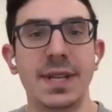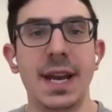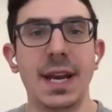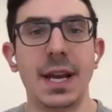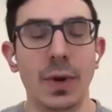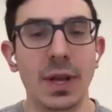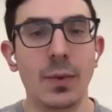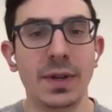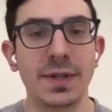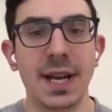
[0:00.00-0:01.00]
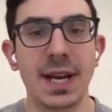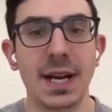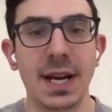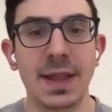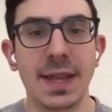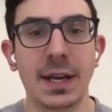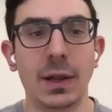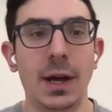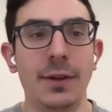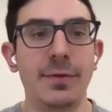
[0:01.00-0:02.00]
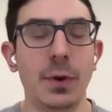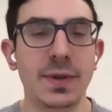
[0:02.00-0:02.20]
That's really well stated, really well stated.